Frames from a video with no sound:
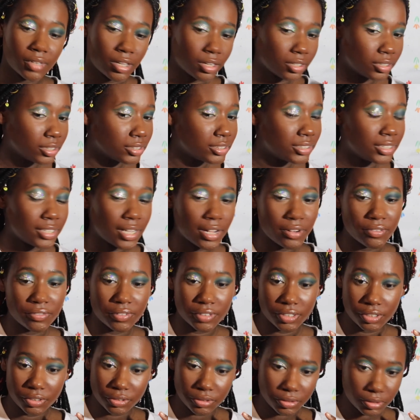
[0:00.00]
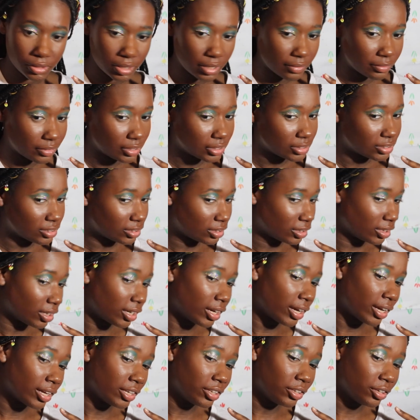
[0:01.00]
Honestly, I really do love this
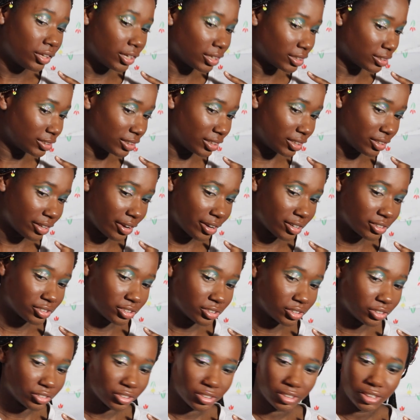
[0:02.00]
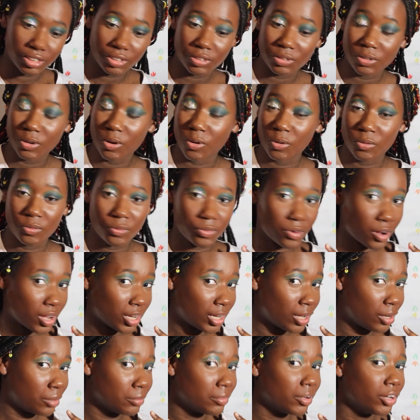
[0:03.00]
look. And you can see there is literally no
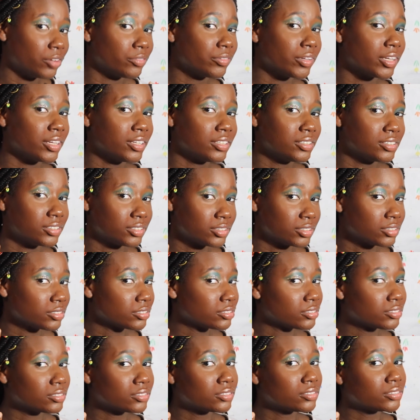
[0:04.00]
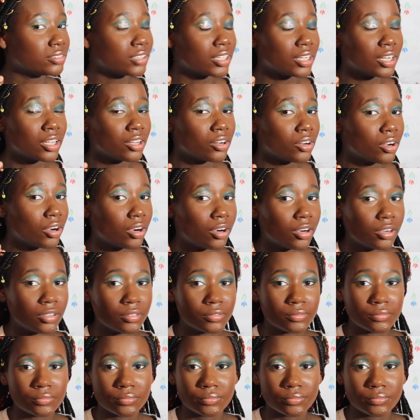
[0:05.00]
fallout on my face none at all